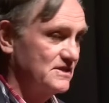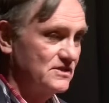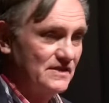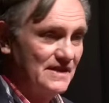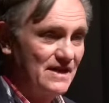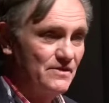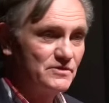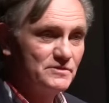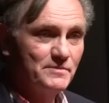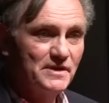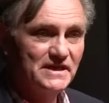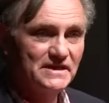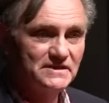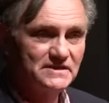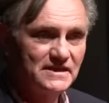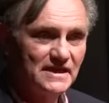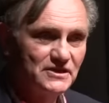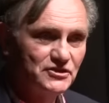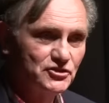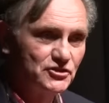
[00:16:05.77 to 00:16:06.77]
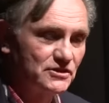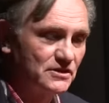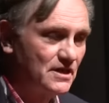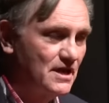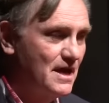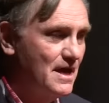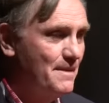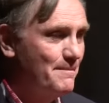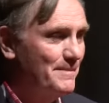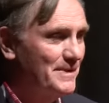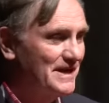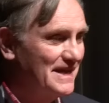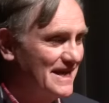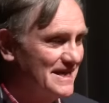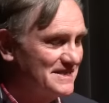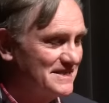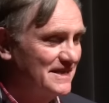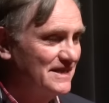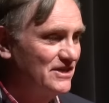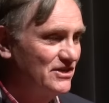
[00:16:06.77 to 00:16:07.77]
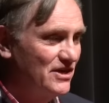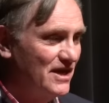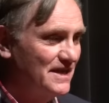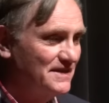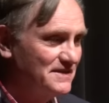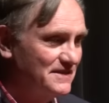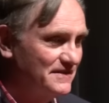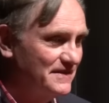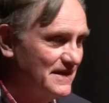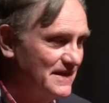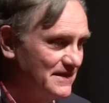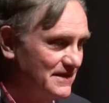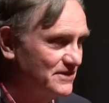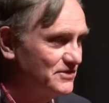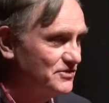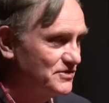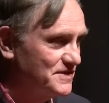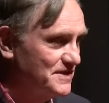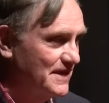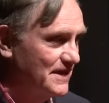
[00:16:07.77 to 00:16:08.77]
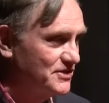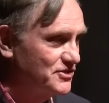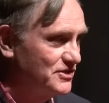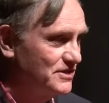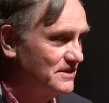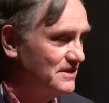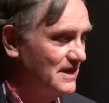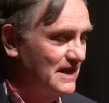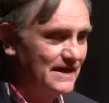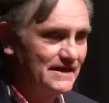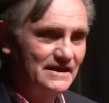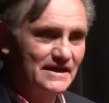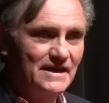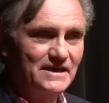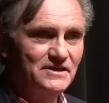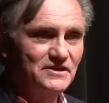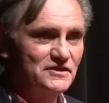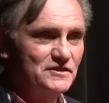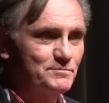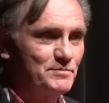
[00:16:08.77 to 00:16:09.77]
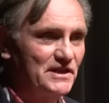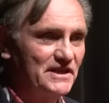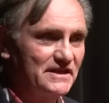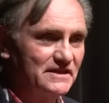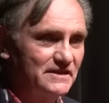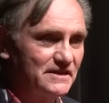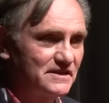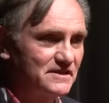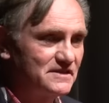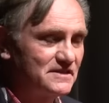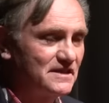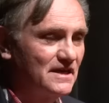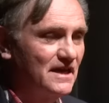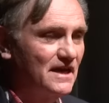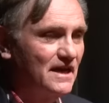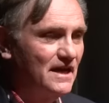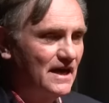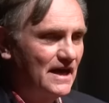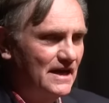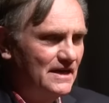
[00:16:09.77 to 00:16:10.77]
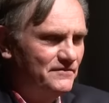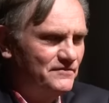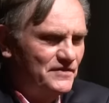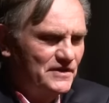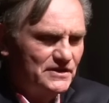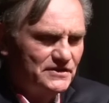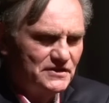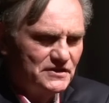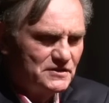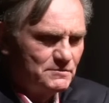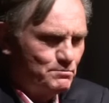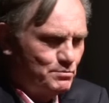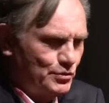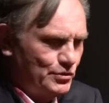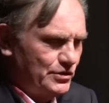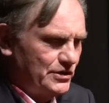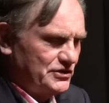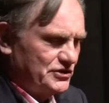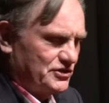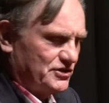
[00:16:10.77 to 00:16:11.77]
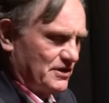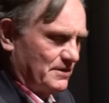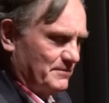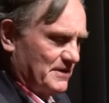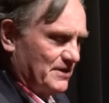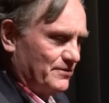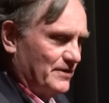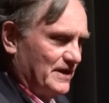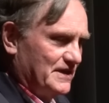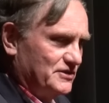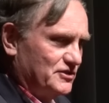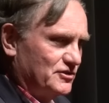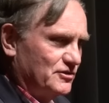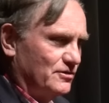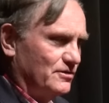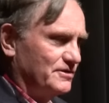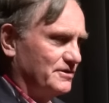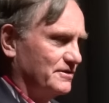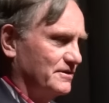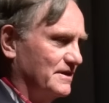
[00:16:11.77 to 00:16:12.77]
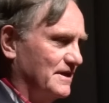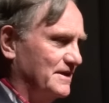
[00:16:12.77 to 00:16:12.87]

So that was my intention. But as I got to that intersection, I can't explain this, I felt this push on my right shoulder.